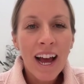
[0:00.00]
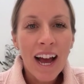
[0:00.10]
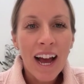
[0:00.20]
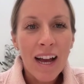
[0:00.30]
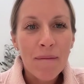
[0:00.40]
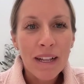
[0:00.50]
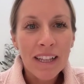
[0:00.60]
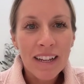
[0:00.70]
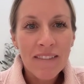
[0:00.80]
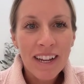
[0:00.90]
I
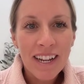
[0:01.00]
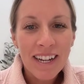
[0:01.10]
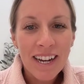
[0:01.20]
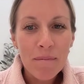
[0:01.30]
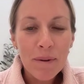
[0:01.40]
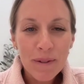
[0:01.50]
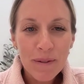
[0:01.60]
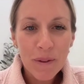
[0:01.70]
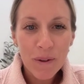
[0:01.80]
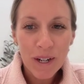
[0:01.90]
live in
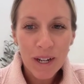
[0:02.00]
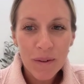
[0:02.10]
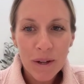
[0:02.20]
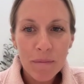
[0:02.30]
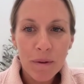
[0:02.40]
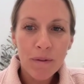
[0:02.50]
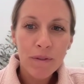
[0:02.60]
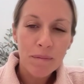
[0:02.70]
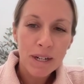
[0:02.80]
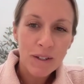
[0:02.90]
Naples, Florida. We moved
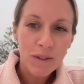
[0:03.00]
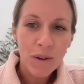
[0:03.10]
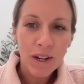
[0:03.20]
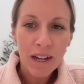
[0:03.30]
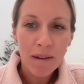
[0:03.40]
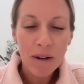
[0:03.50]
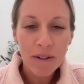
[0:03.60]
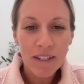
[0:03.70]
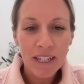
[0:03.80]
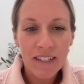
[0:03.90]
from Minnesota about
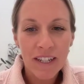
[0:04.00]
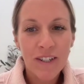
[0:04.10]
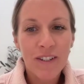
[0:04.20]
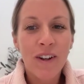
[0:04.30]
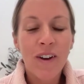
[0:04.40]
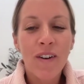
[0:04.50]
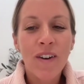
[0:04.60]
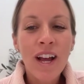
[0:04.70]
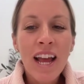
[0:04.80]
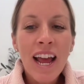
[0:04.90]
6 years ago.